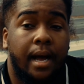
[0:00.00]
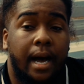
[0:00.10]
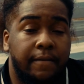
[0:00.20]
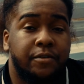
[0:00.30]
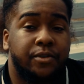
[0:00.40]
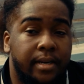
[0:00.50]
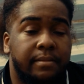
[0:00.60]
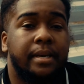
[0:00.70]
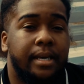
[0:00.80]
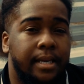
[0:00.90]
I've tried to
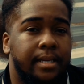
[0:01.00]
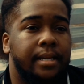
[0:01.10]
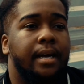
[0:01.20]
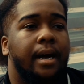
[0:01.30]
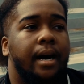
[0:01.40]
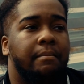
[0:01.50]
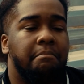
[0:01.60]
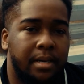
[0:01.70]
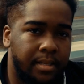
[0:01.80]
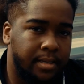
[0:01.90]
make it a
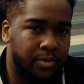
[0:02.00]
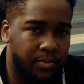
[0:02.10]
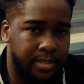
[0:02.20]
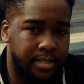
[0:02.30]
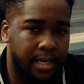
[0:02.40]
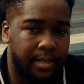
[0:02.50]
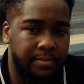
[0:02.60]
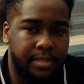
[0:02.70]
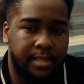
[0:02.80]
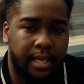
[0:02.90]
million and one
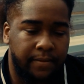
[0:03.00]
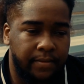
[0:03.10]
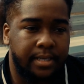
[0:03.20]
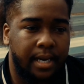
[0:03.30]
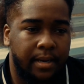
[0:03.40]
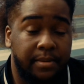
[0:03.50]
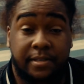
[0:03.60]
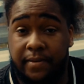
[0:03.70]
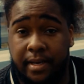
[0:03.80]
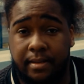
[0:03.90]
times, and every time
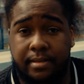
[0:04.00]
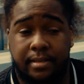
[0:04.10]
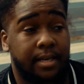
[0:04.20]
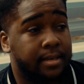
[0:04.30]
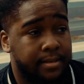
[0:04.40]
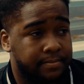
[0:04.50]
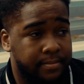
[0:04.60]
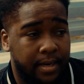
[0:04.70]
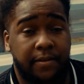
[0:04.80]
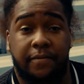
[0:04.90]
it's failed. Like
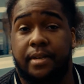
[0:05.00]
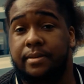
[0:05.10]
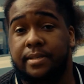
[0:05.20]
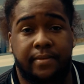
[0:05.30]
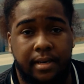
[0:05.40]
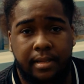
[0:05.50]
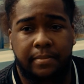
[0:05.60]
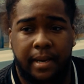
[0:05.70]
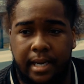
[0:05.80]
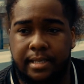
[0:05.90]
other videos I've done in the
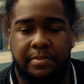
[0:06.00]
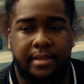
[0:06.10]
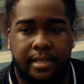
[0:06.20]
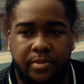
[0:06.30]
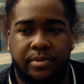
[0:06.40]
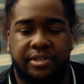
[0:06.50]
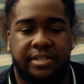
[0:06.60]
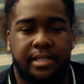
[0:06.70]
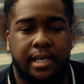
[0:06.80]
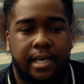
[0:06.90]
past, but this one
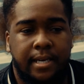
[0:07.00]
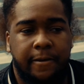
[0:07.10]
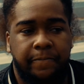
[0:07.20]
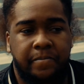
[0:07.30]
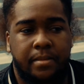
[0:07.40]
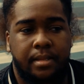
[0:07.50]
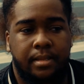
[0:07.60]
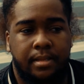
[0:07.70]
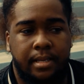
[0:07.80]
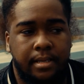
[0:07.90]
just
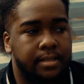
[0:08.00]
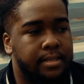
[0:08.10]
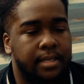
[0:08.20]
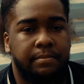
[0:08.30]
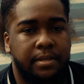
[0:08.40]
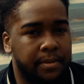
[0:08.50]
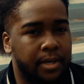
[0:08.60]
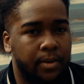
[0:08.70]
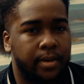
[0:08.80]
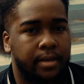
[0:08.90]
didn't seem to be
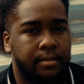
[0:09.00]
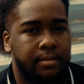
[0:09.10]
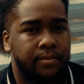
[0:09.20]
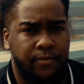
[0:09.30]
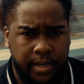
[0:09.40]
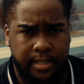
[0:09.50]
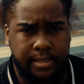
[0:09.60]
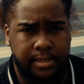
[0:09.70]
going right.